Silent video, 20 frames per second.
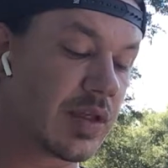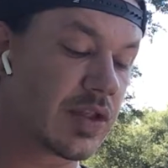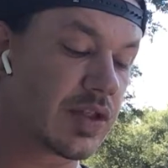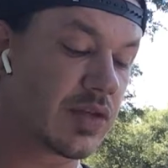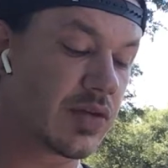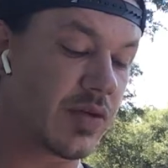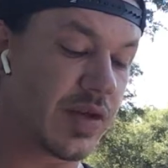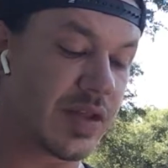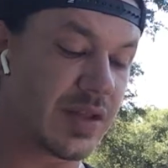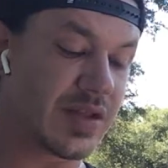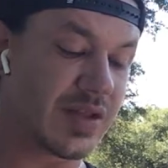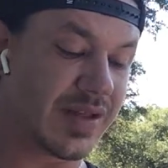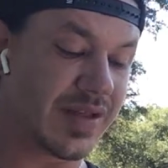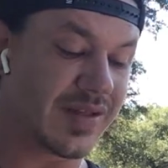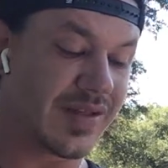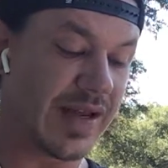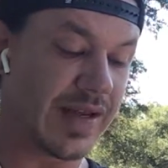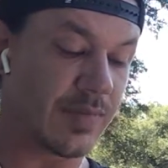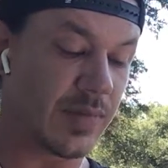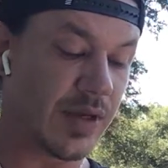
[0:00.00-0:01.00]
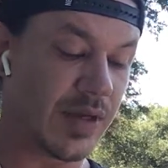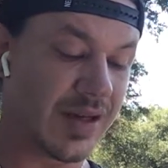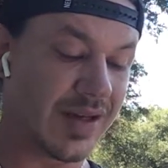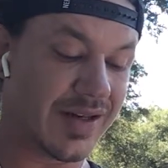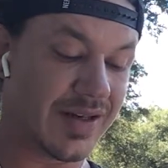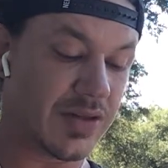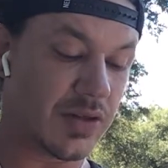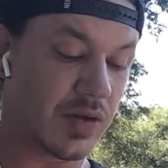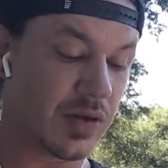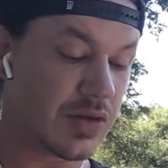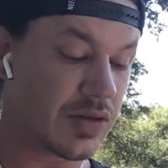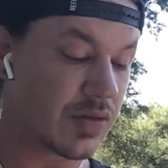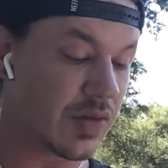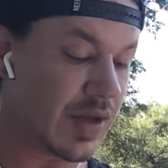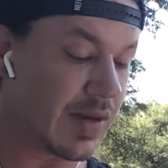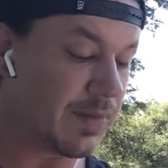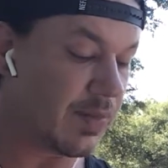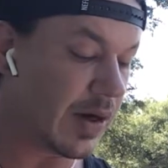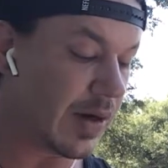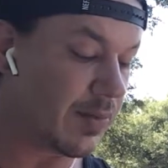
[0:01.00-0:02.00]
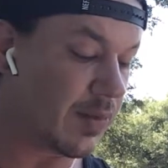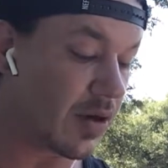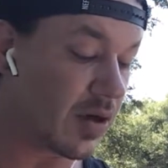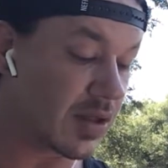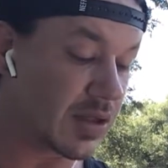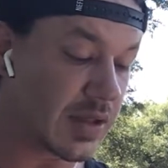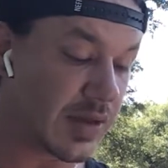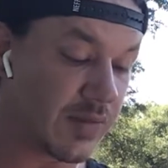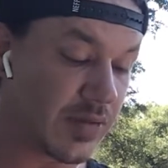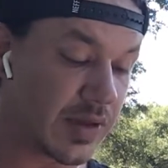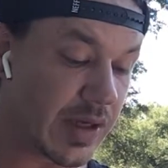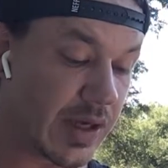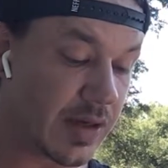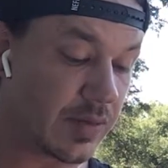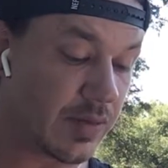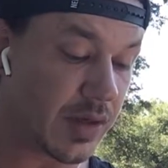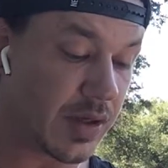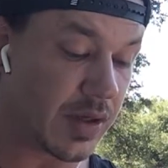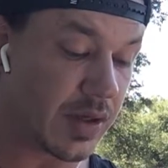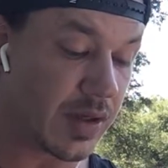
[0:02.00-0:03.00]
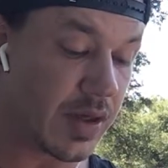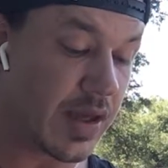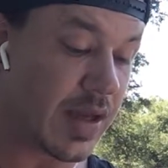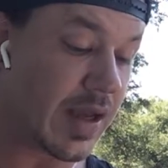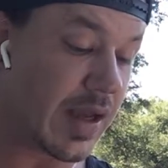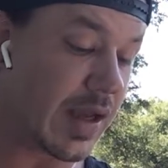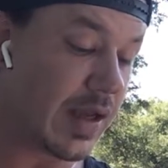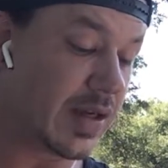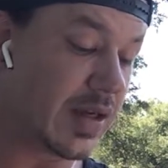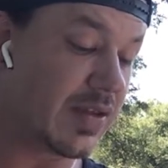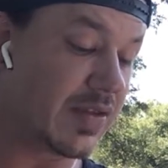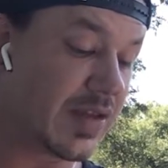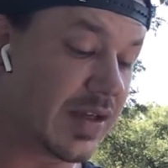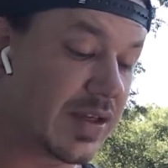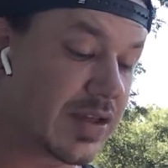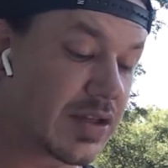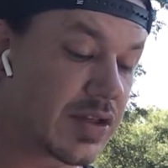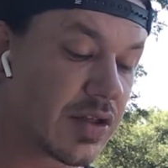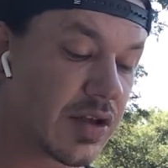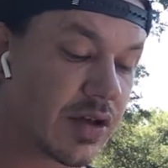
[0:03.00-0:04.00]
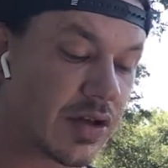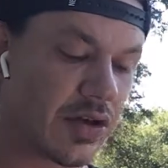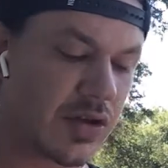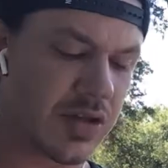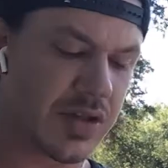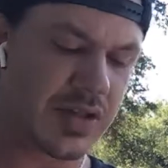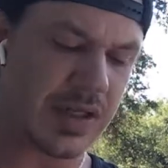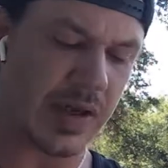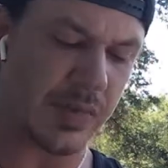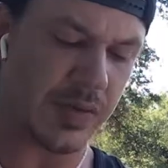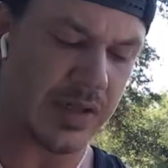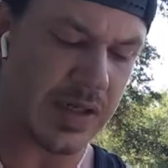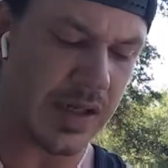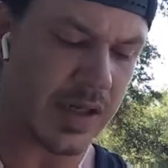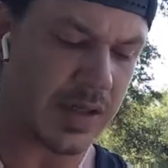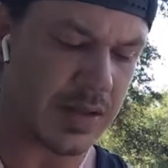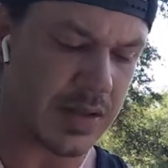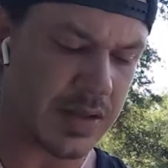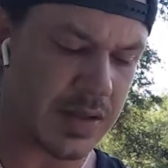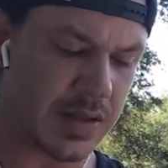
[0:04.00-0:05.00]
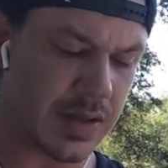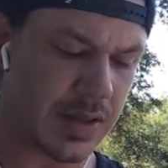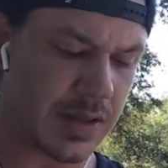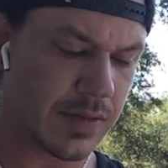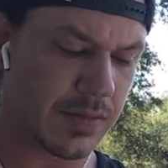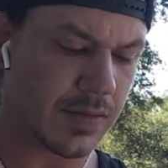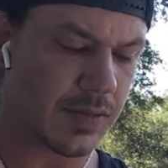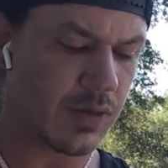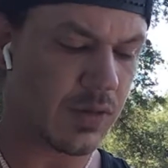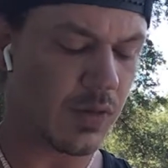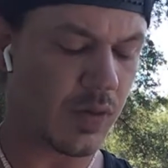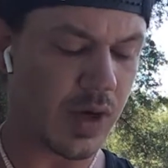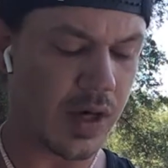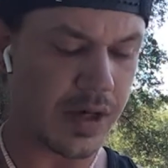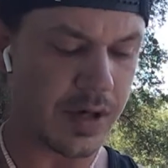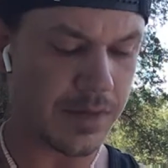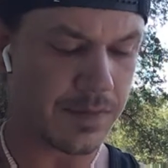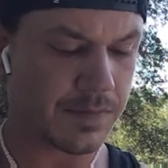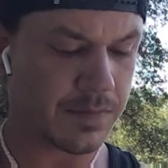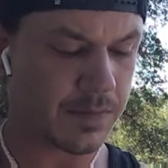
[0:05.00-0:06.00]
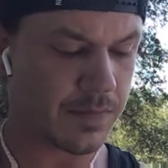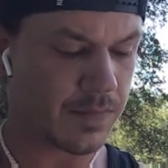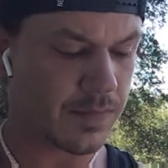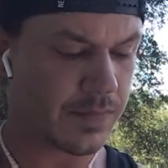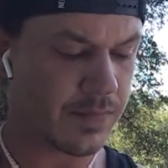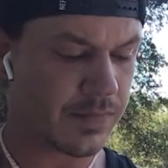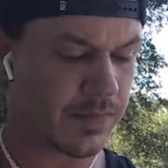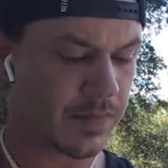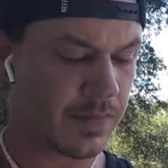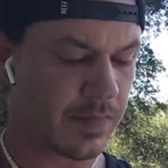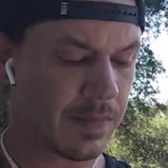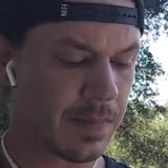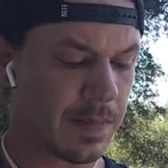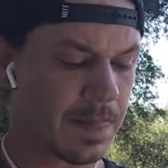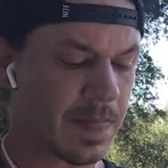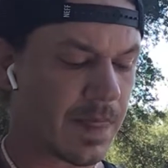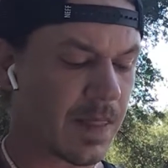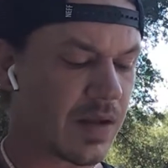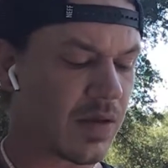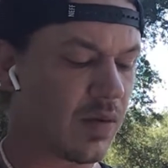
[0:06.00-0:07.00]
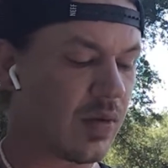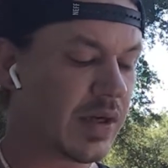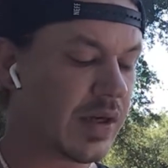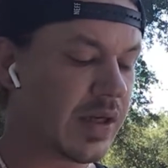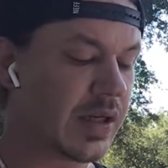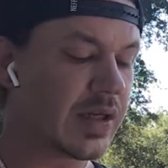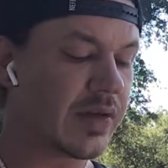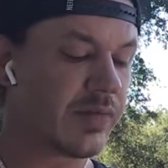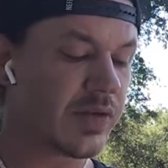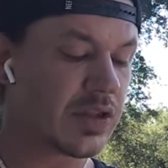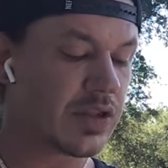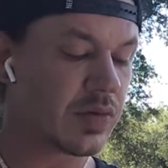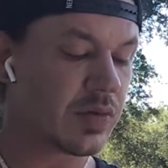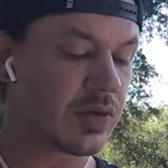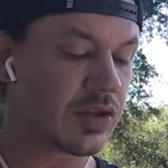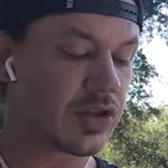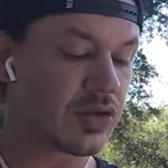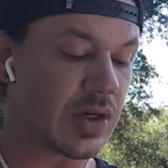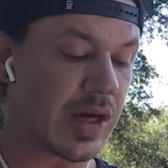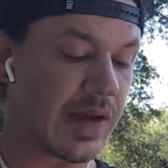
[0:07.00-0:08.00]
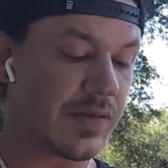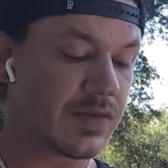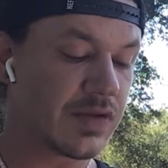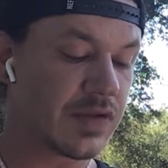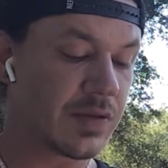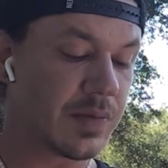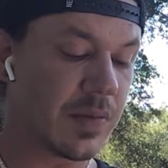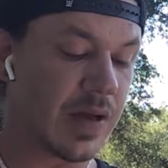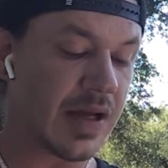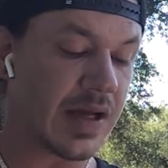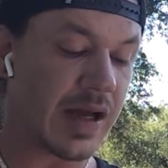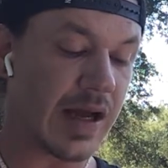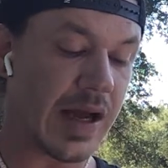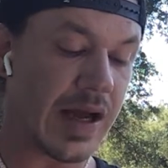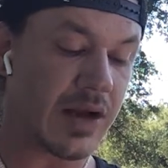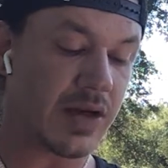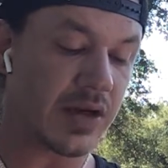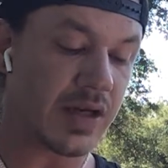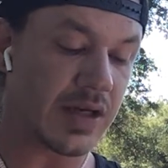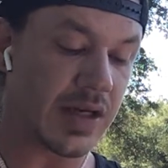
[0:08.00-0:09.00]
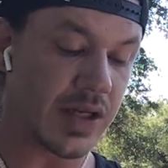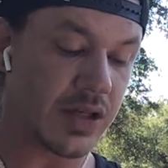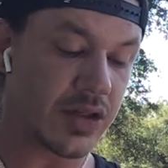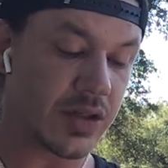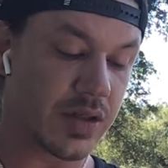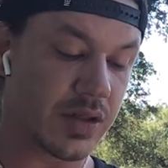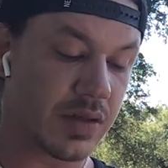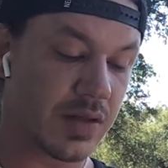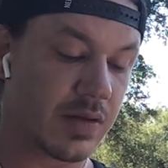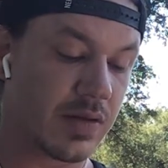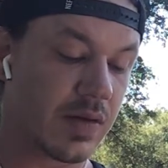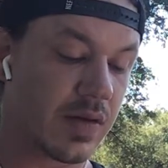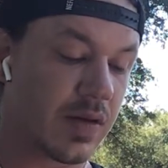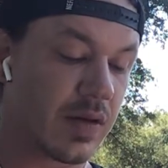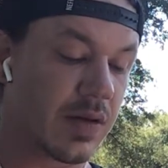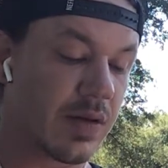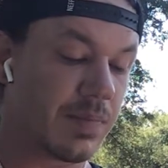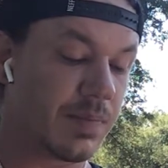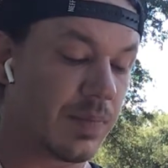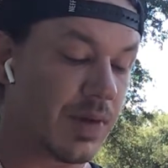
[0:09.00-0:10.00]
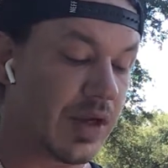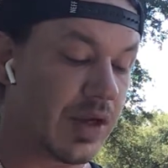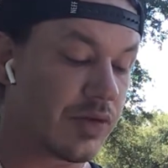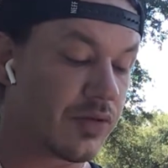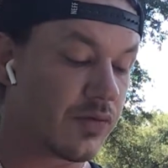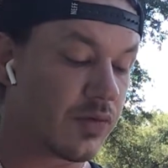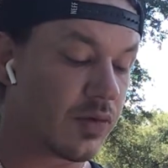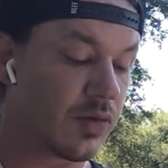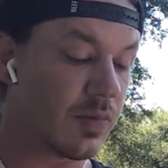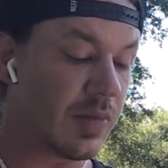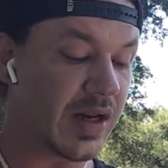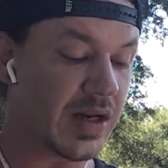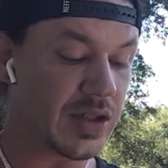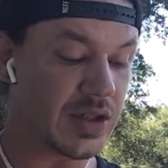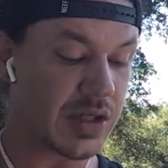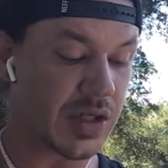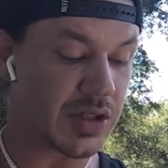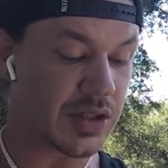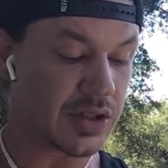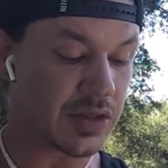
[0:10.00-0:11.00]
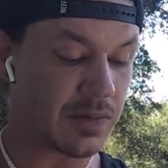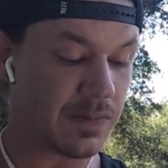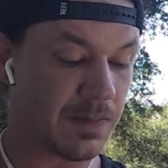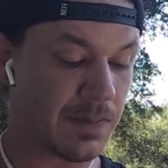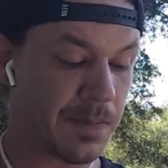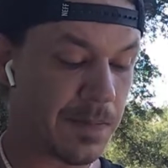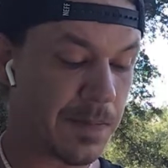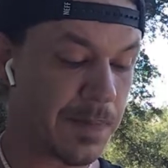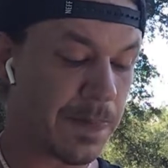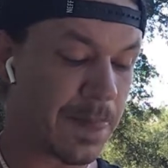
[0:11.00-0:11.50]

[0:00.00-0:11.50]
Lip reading: with us creates enlightenment and is also a byproduct of enlightenment, and these occur simultaneously, why? When an individual strives to make a higher connection, be it through meditation,